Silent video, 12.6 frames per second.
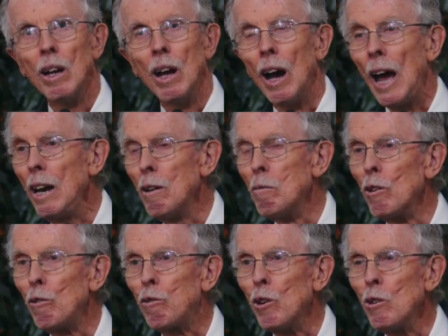Animal
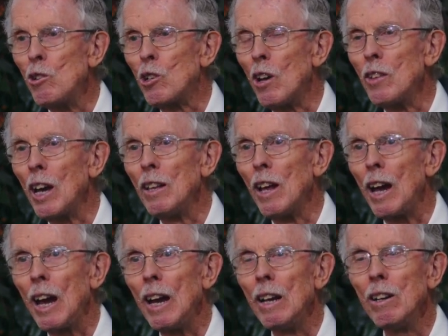foods, on the other
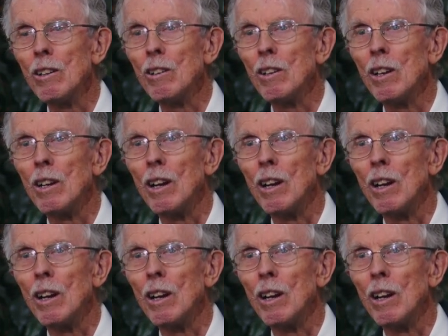hand, are,